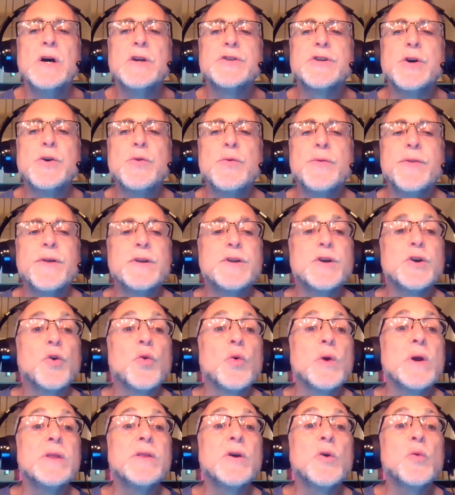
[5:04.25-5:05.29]
To the
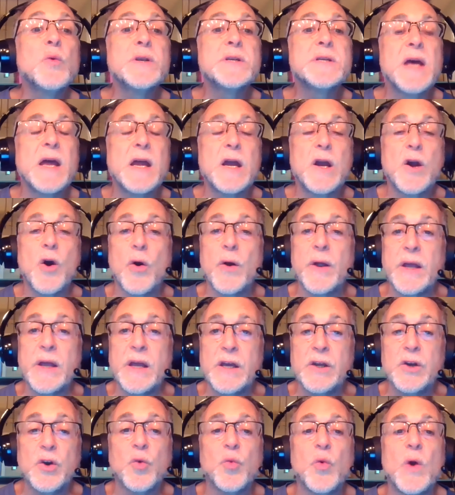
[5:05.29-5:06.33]
degree that we take our
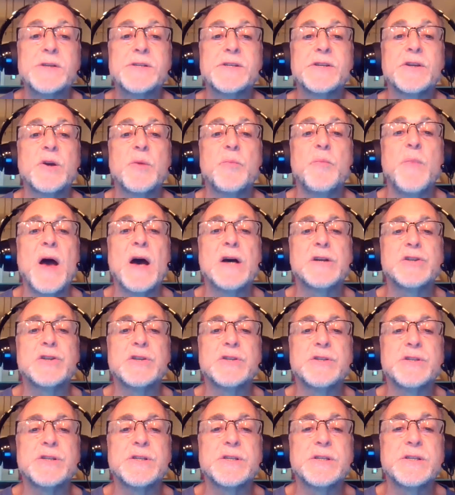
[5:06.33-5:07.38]
inner wrestling
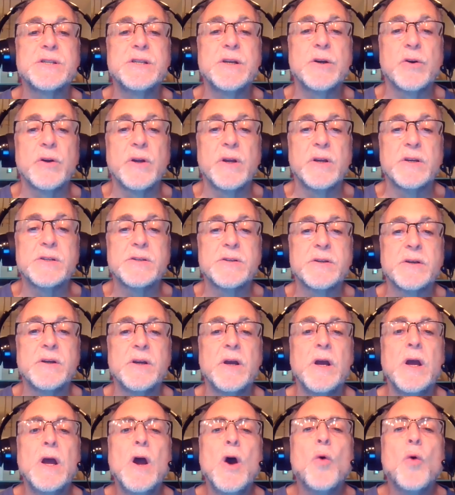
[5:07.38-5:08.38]
matches seriously,